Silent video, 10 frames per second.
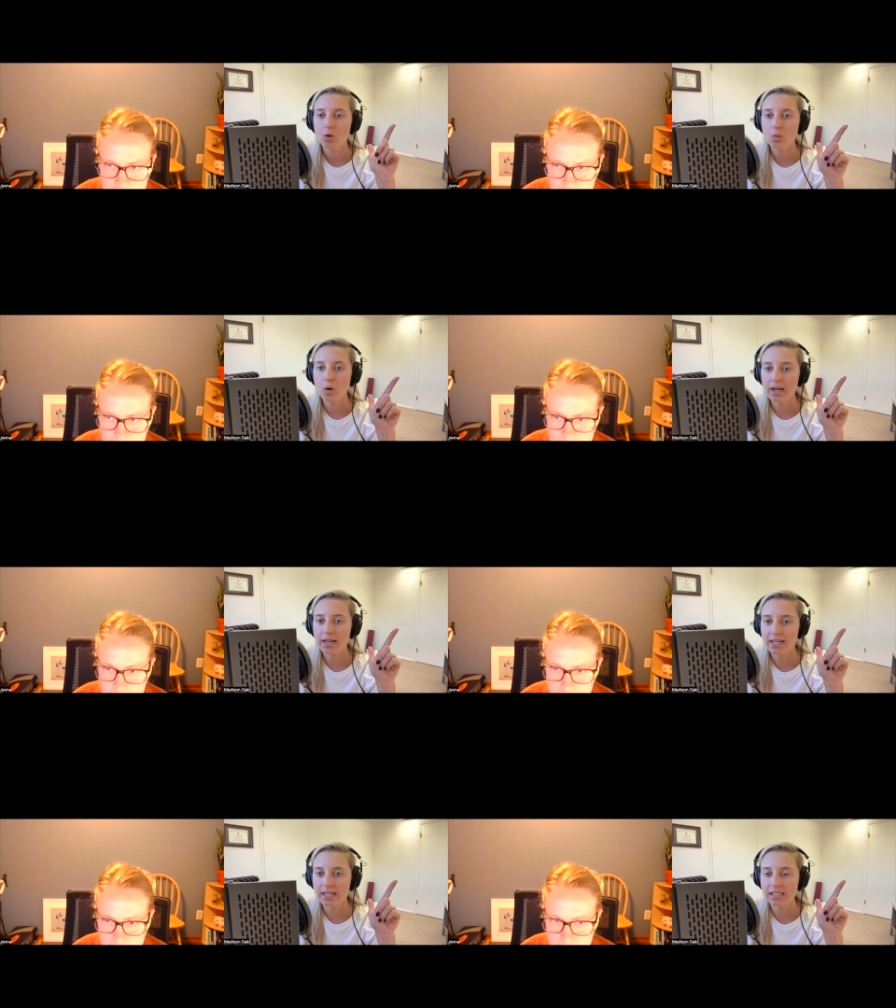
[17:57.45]

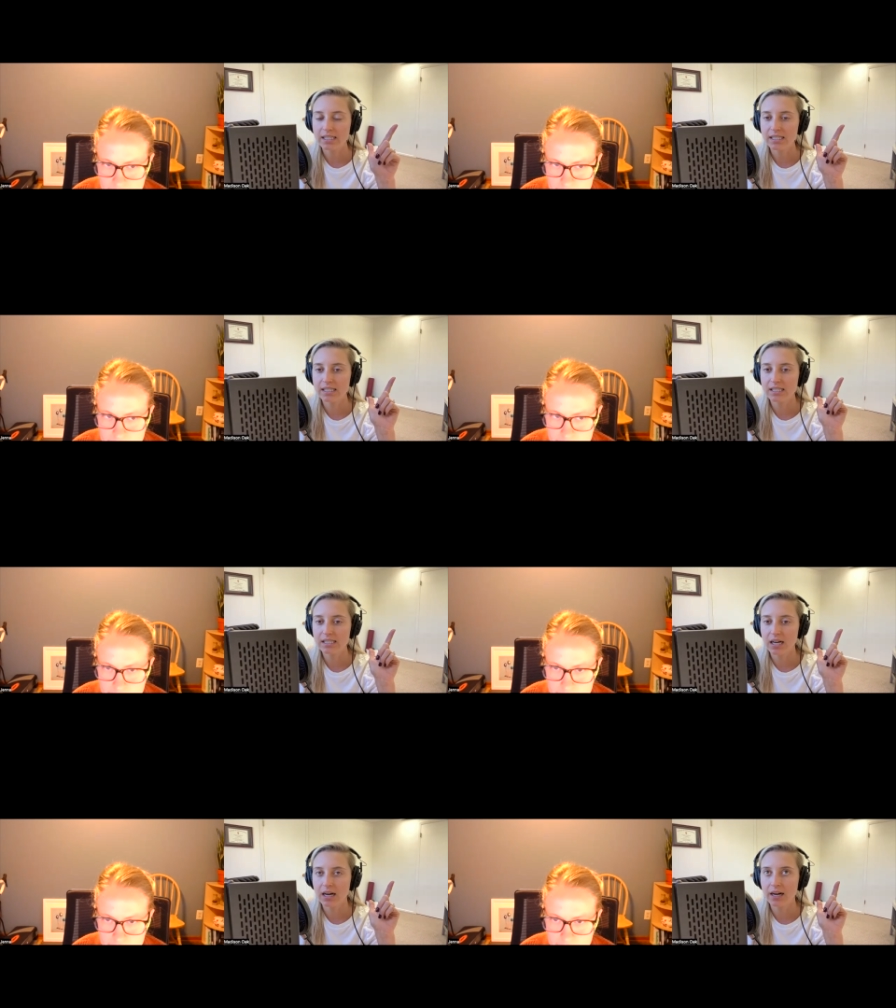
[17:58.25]
What
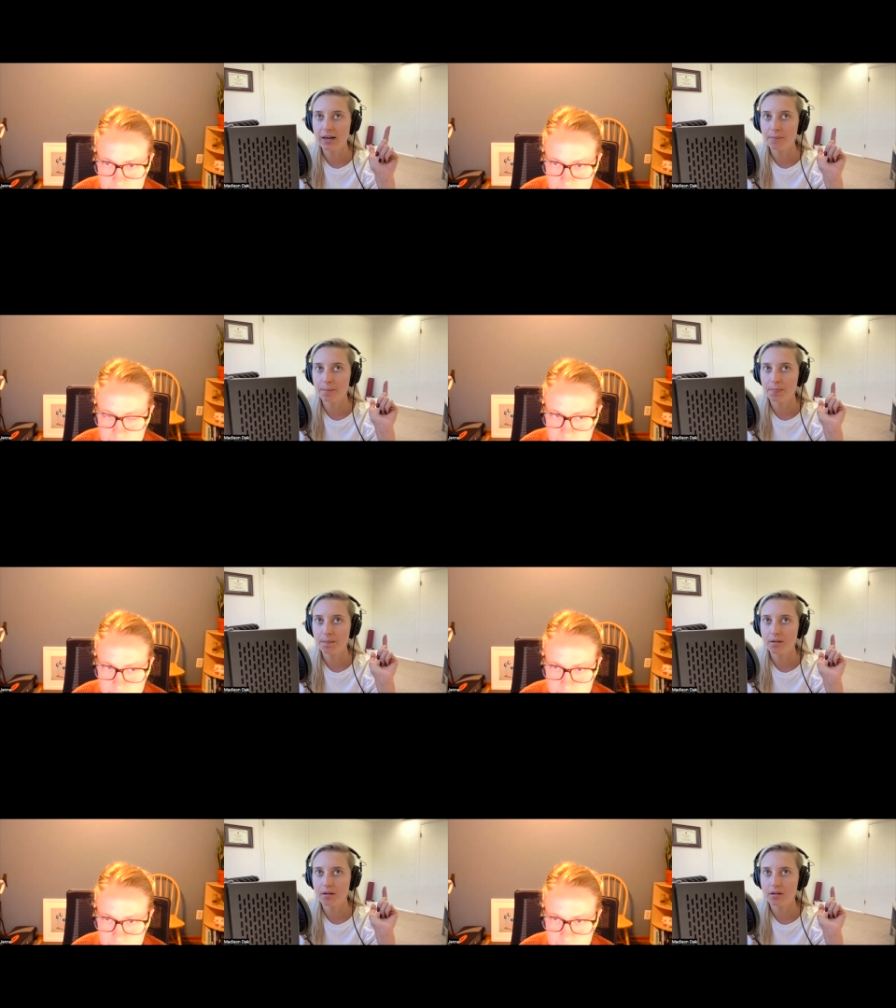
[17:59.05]
is um
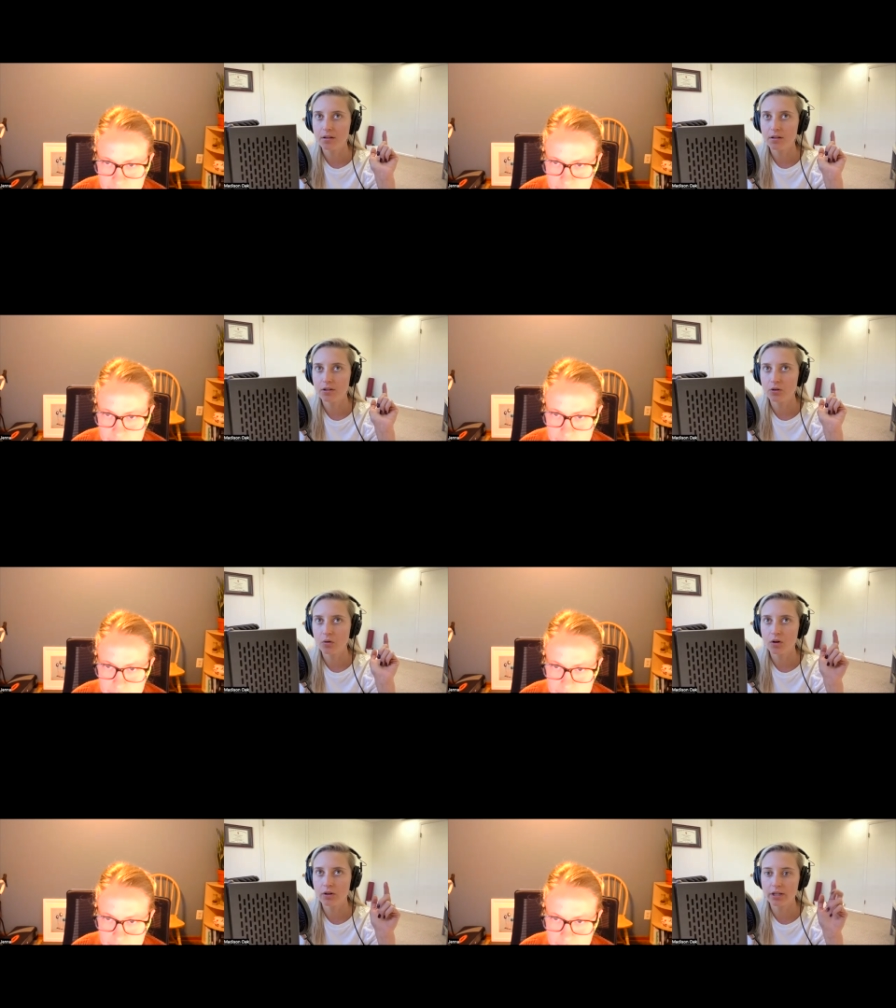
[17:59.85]

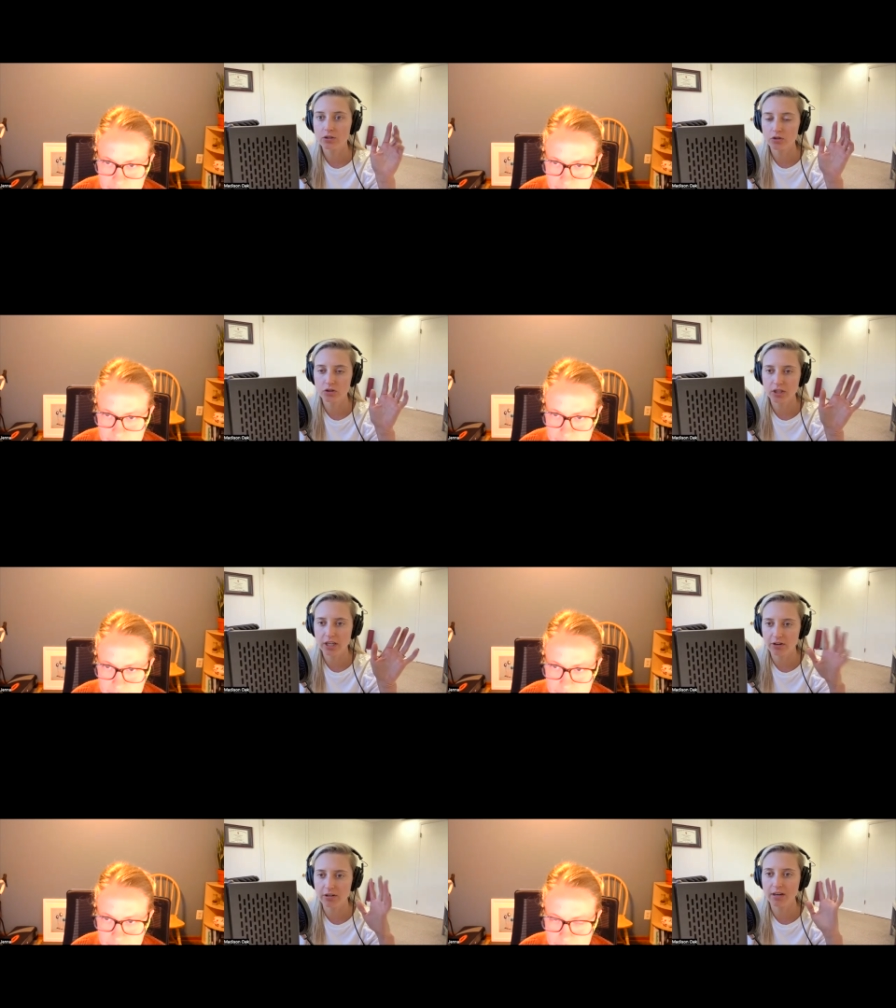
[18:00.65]
your like social
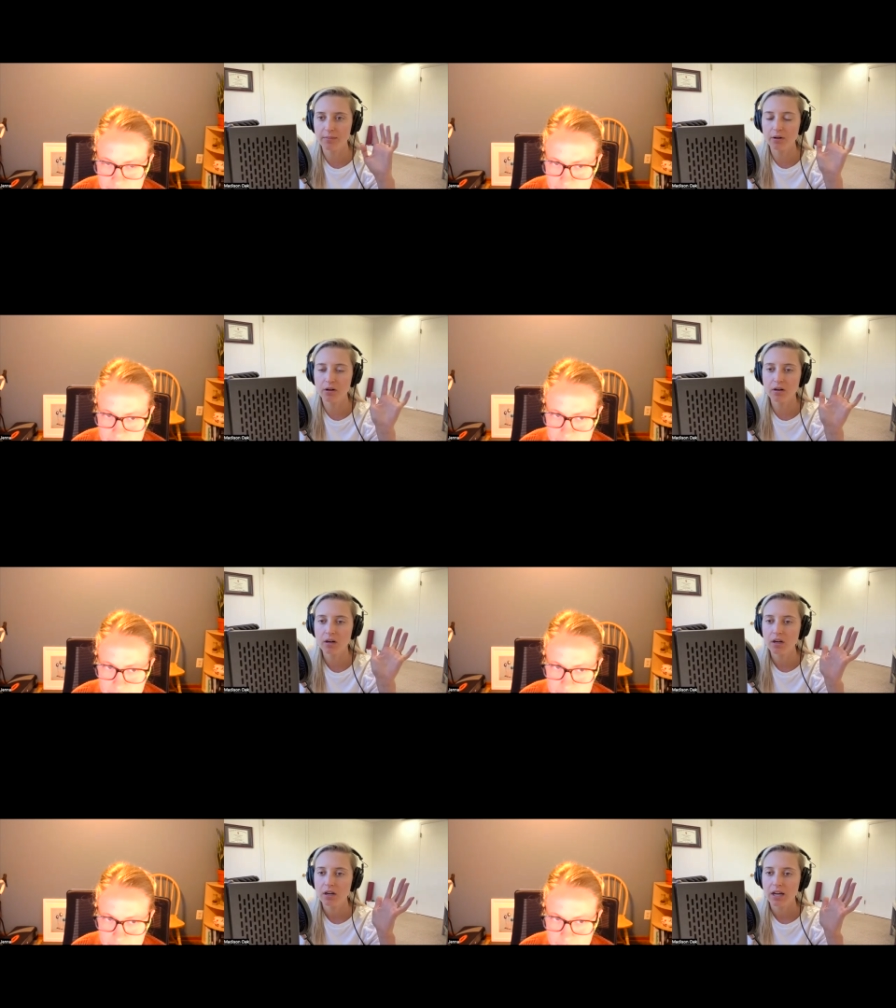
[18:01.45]
security
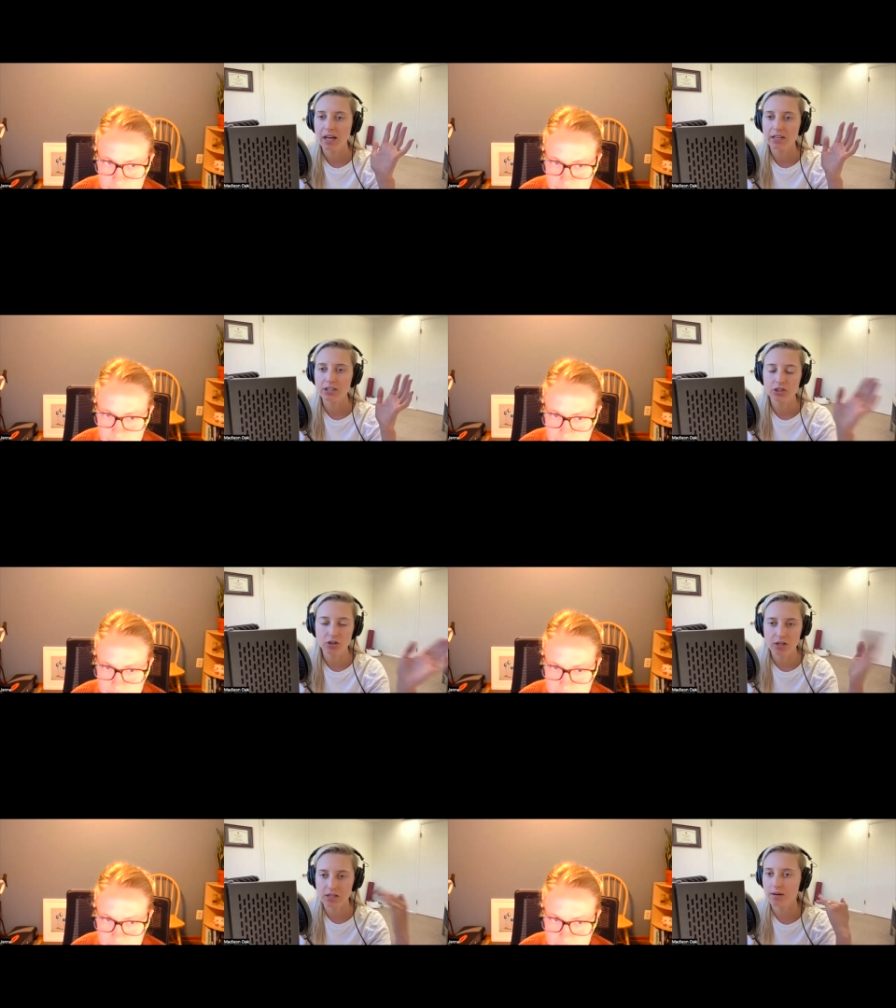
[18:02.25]
number and
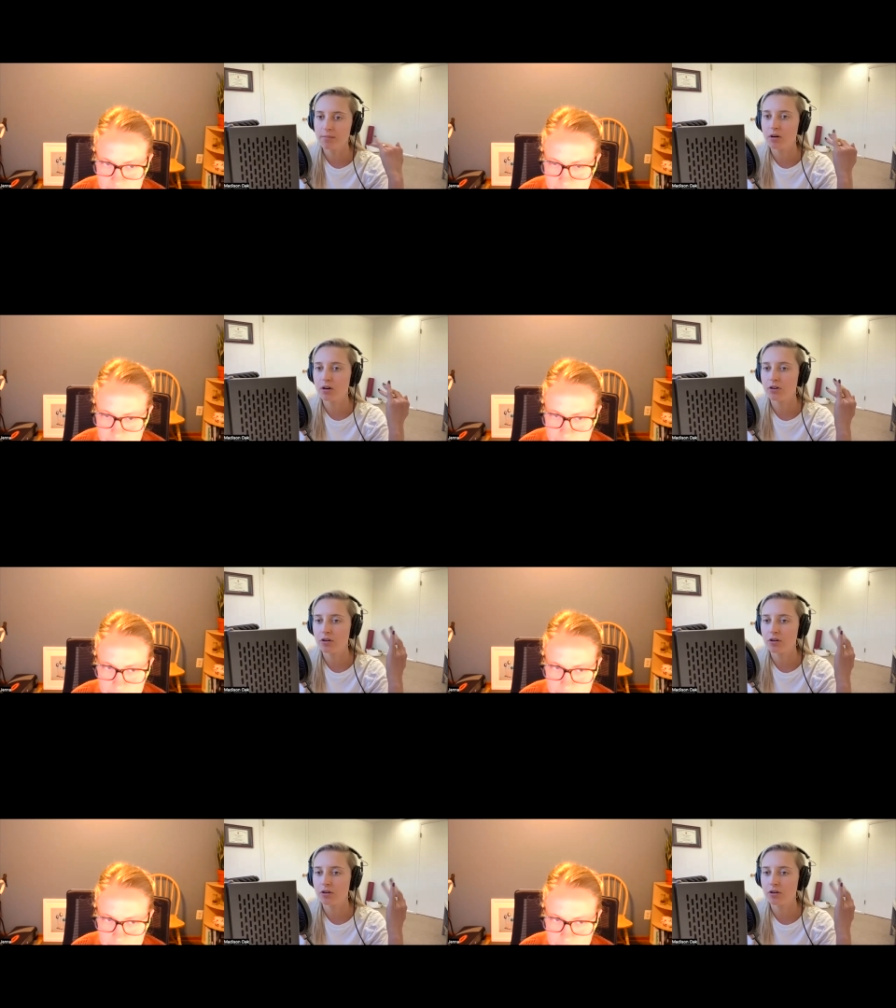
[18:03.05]
insurance number,